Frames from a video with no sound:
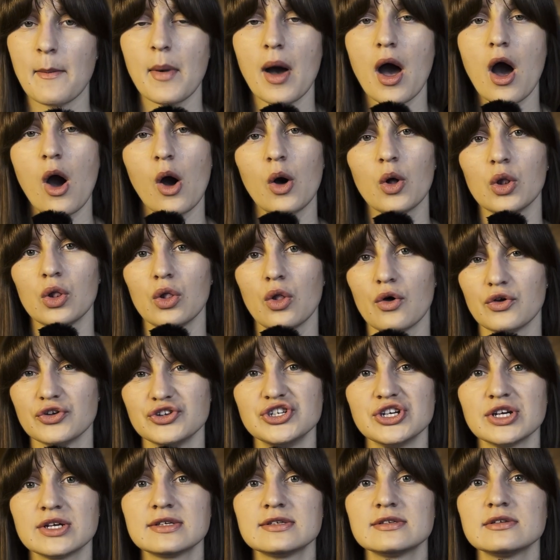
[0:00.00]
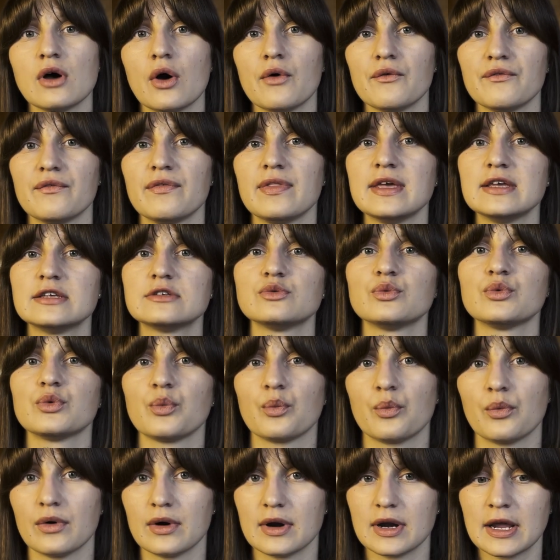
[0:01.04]
how logics of this would
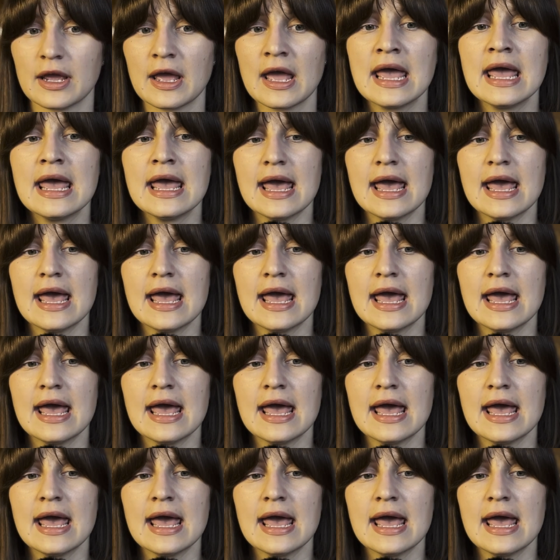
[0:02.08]
work.